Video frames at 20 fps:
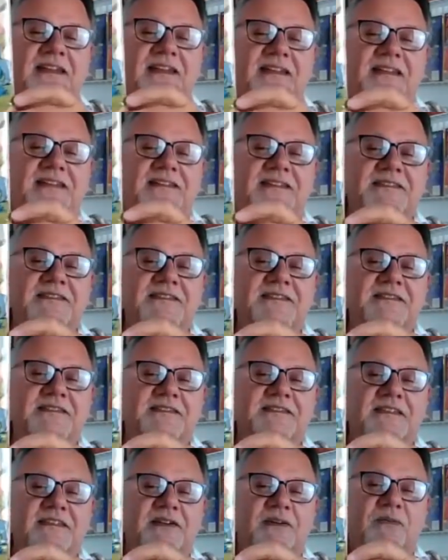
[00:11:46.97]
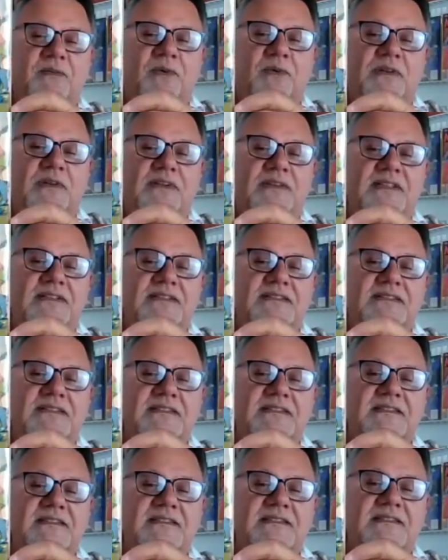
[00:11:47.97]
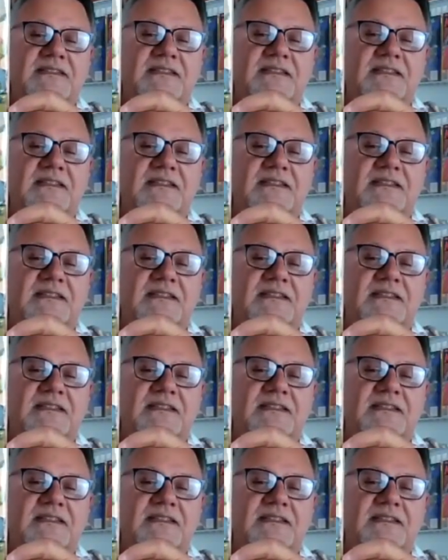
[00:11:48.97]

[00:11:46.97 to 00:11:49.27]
This is Walt Disney's